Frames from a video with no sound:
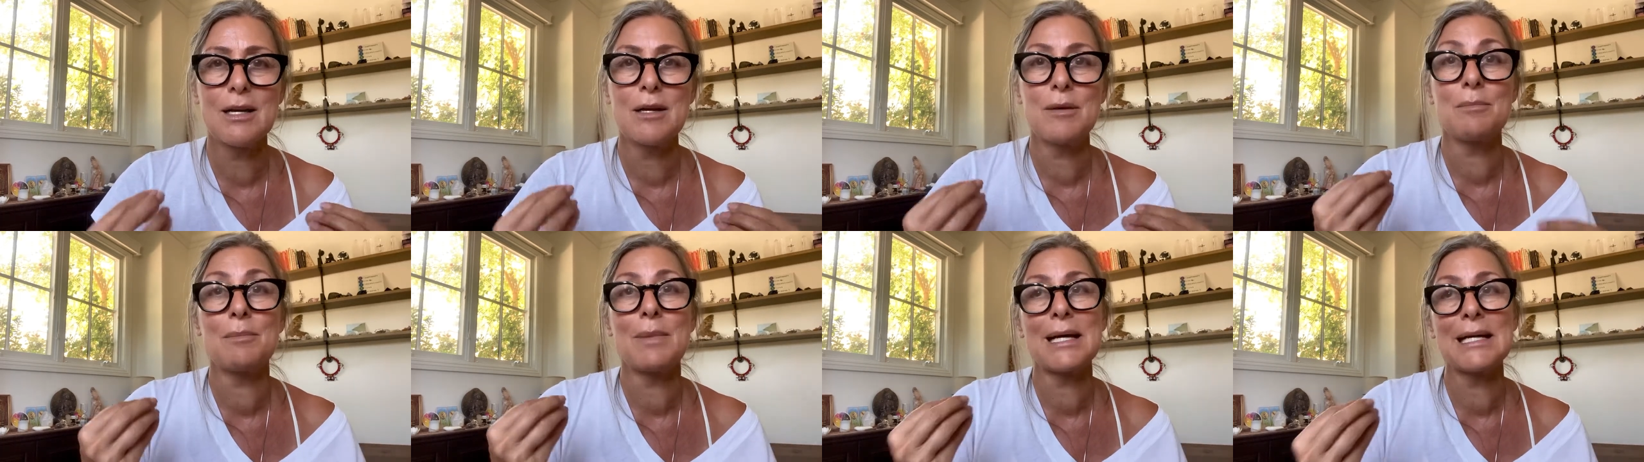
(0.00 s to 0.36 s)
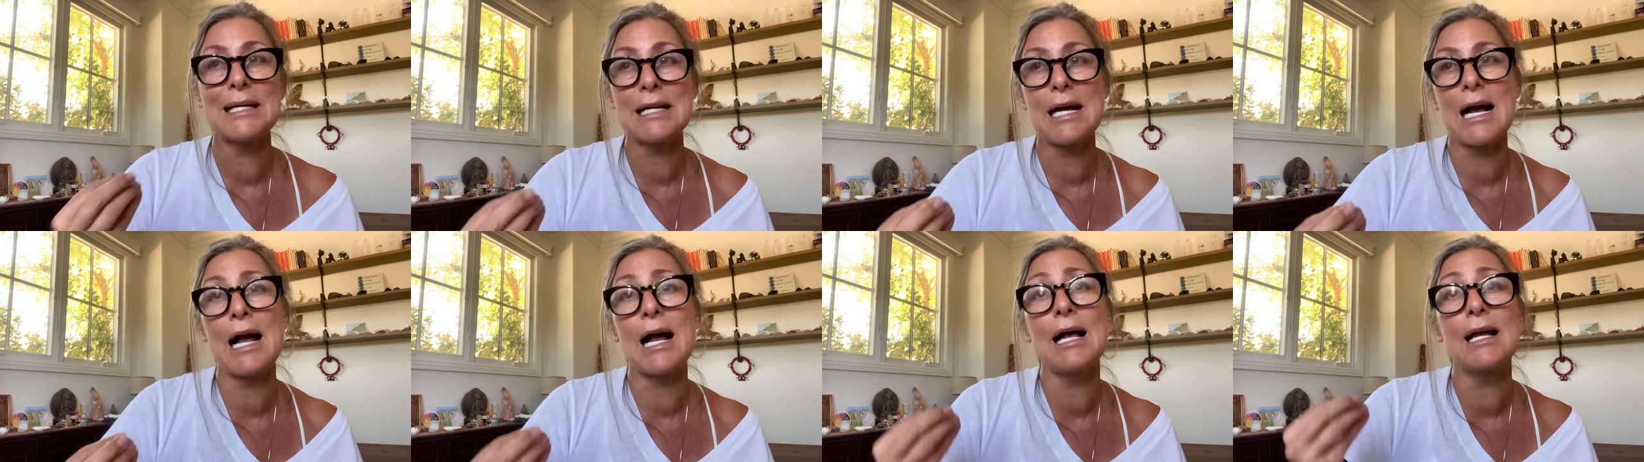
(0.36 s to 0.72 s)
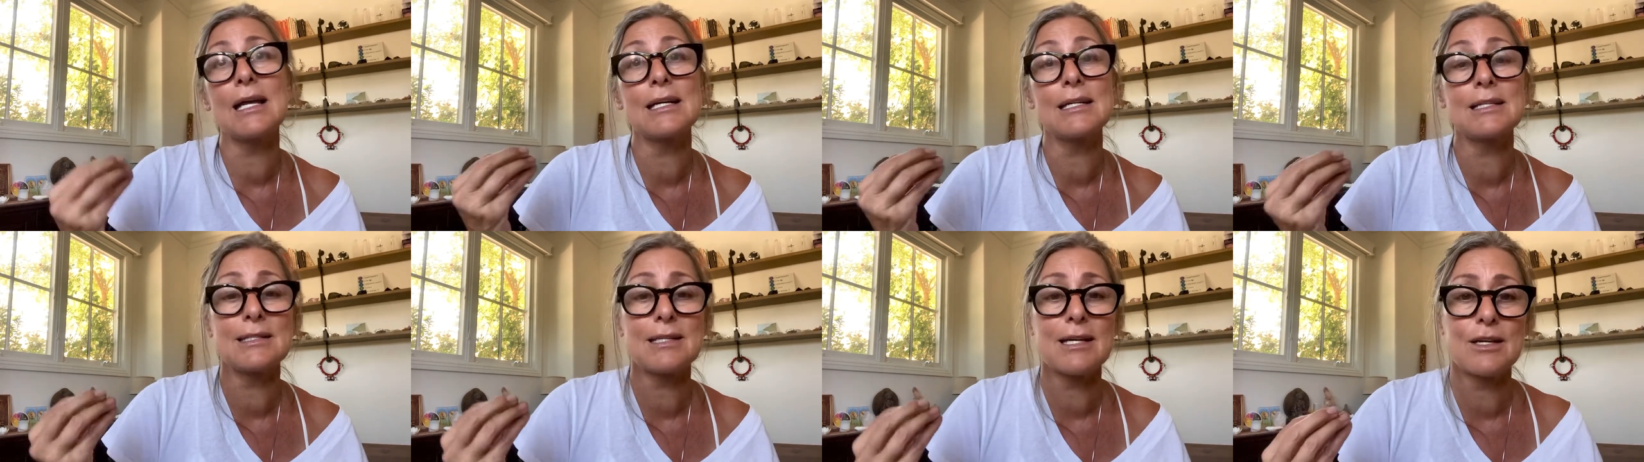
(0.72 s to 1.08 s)
my high
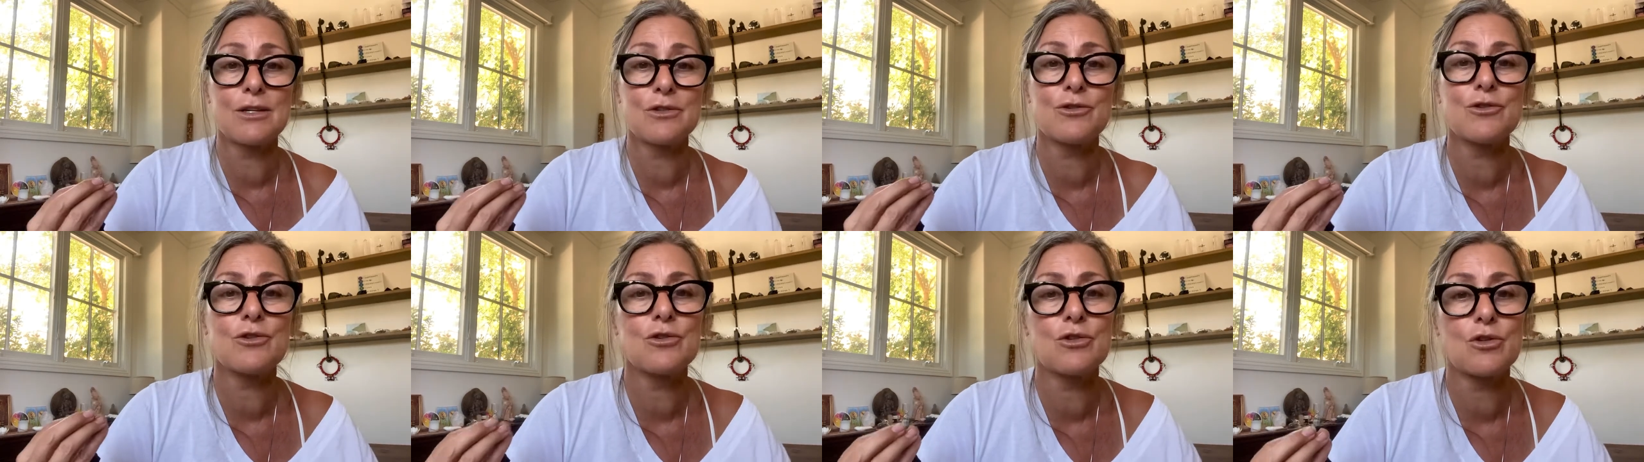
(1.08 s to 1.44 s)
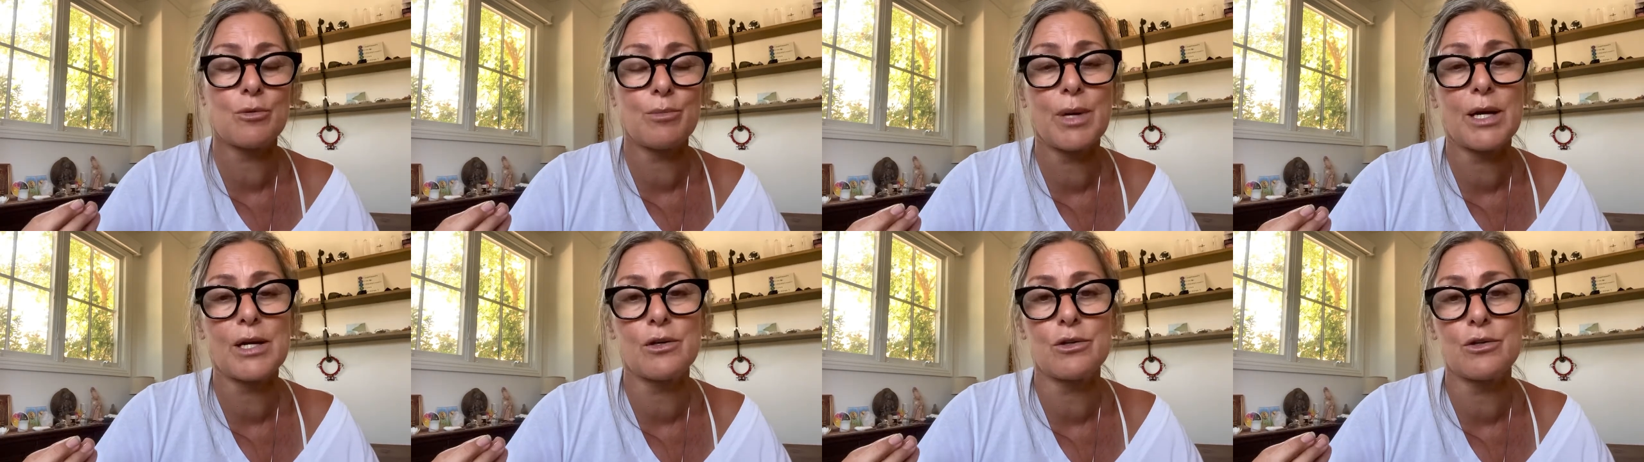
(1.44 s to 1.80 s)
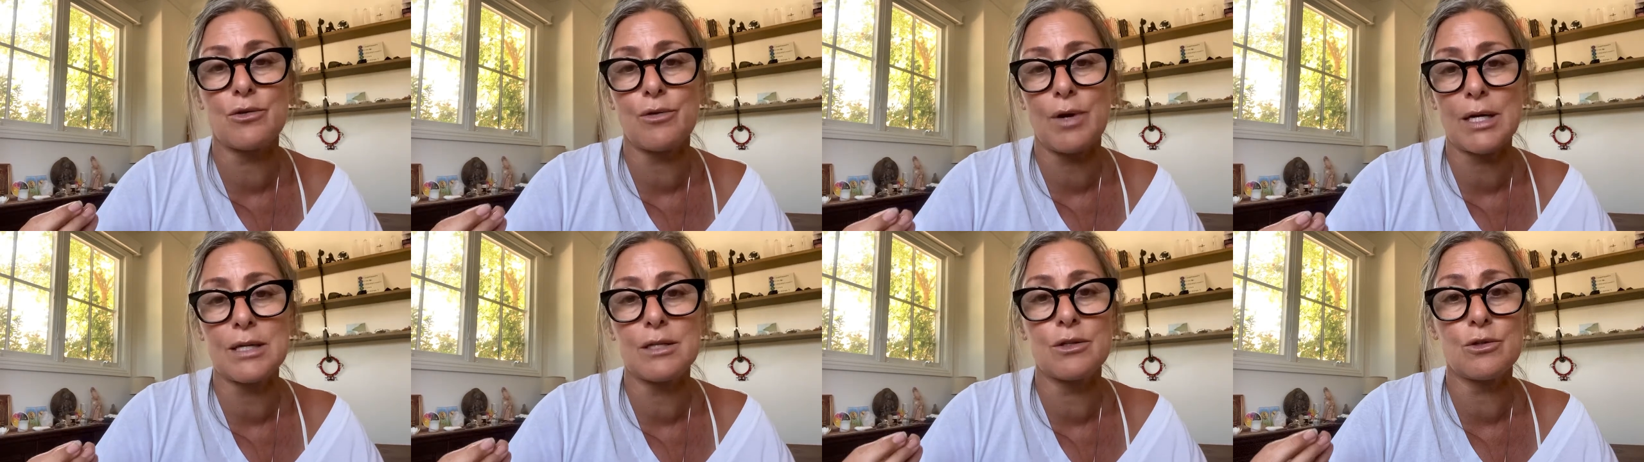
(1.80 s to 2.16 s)
intentions are better
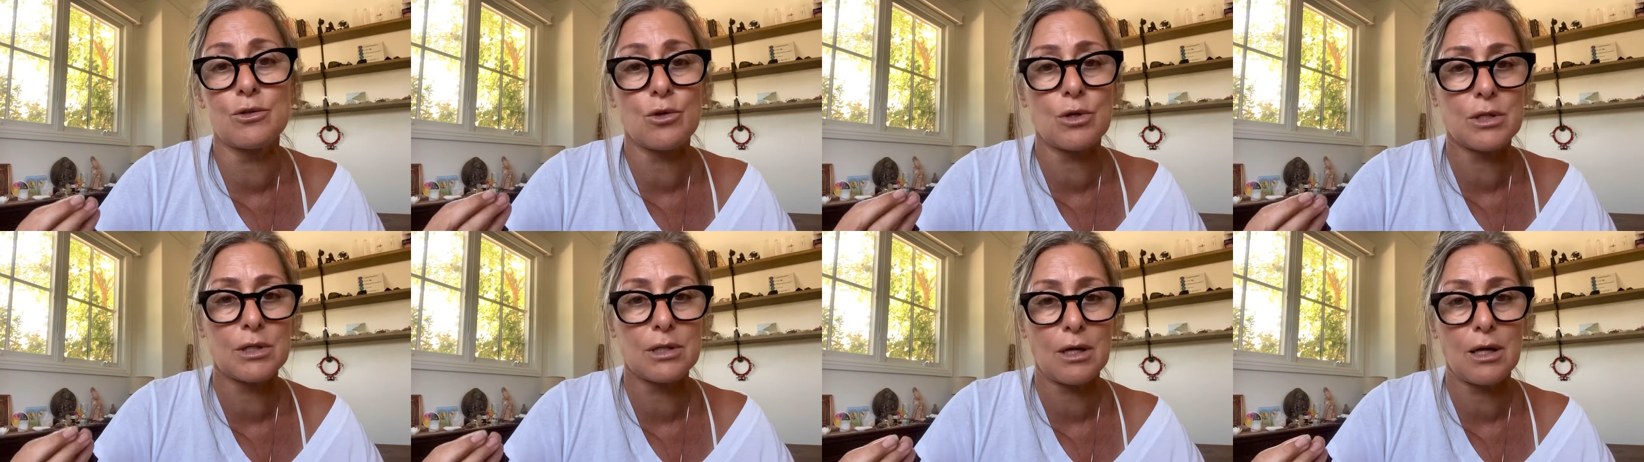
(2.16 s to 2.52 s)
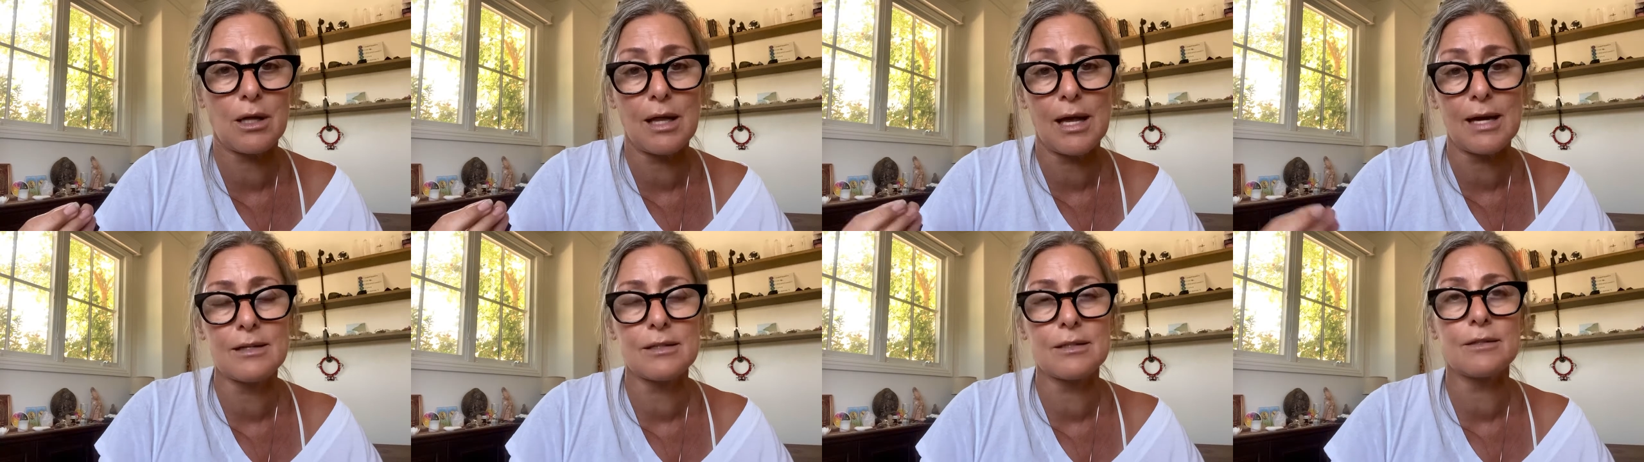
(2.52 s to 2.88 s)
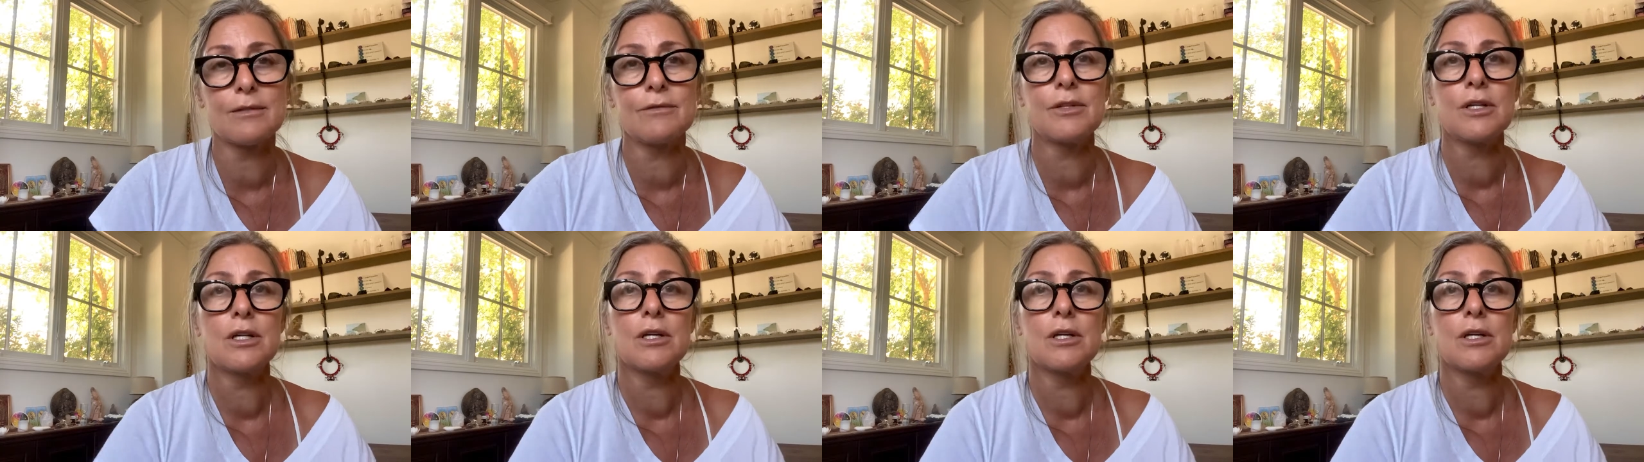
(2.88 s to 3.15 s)
directed towards the collective.